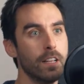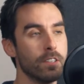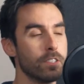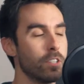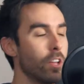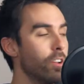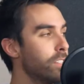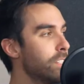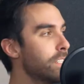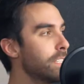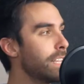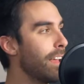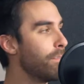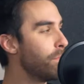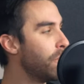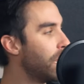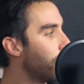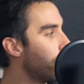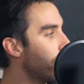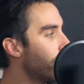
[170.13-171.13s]
So it just gave
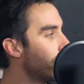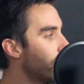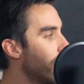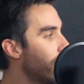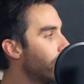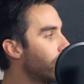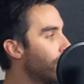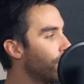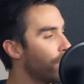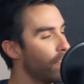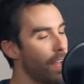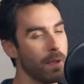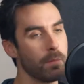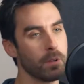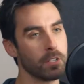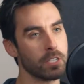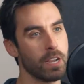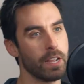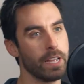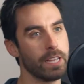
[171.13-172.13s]
me an appreciation for how
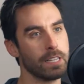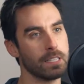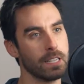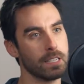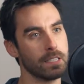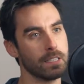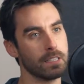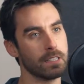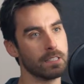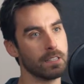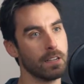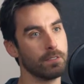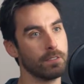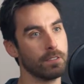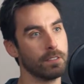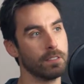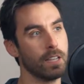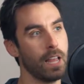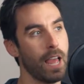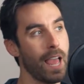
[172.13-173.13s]
much our ancestors
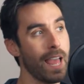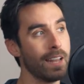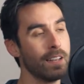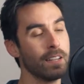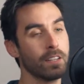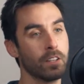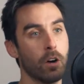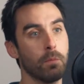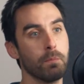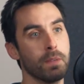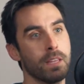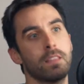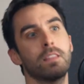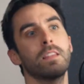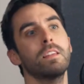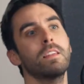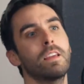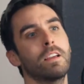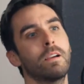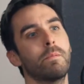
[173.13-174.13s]
suffered, and it got me
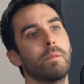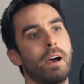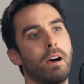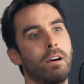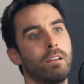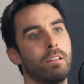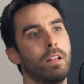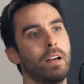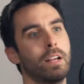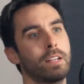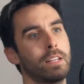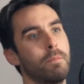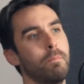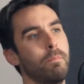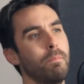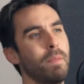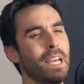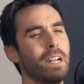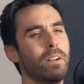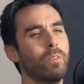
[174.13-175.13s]
thinking about
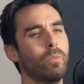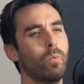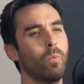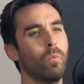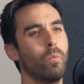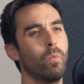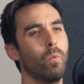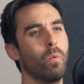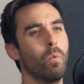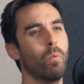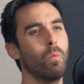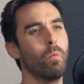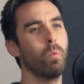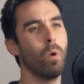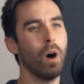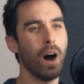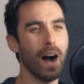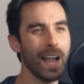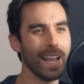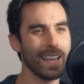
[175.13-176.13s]
man,
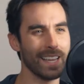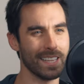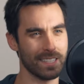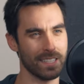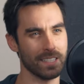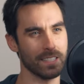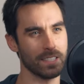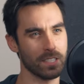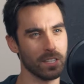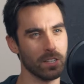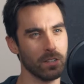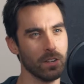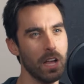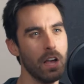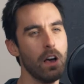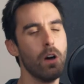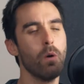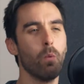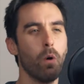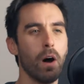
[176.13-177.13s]
why is
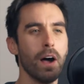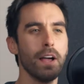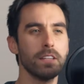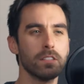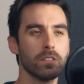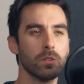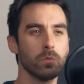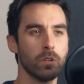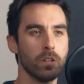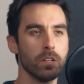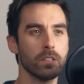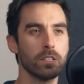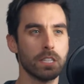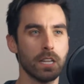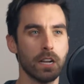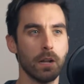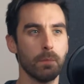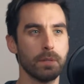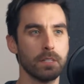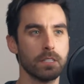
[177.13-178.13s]
the world
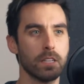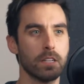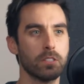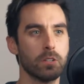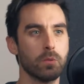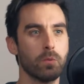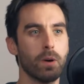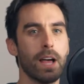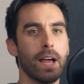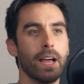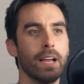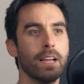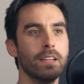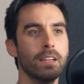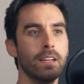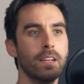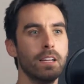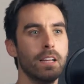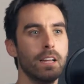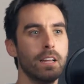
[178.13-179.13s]
set up in such a way
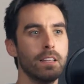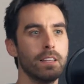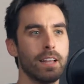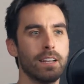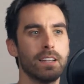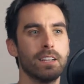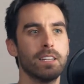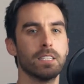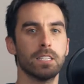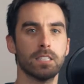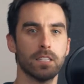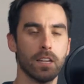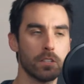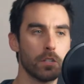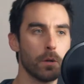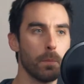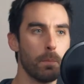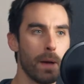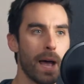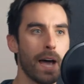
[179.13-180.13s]
that it is such
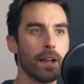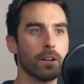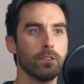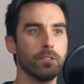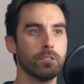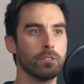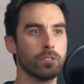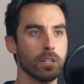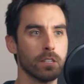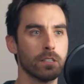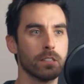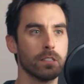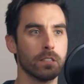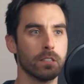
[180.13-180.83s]
a battle just to